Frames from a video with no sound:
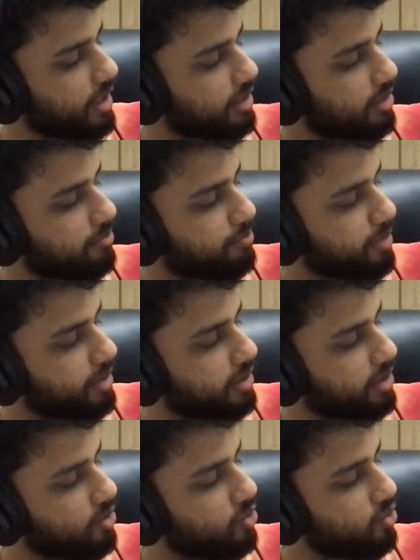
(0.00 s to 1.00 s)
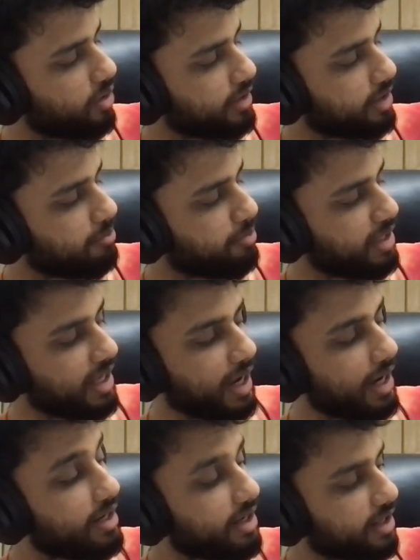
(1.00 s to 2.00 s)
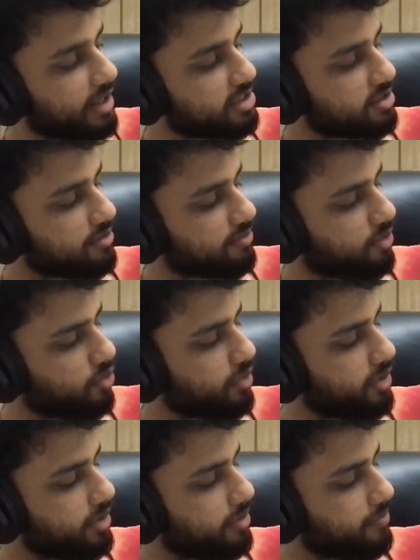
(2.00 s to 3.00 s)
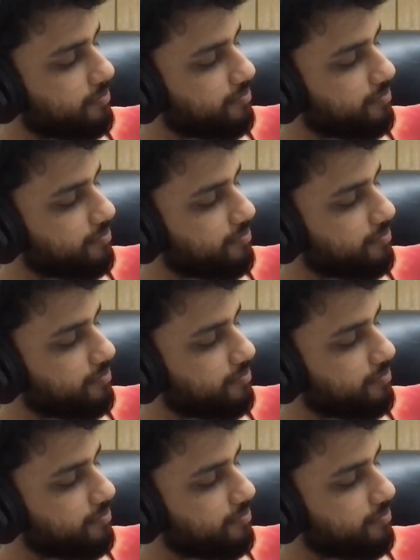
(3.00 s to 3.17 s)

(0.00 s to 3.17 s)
and then PQ, and then P and negation of Q we did,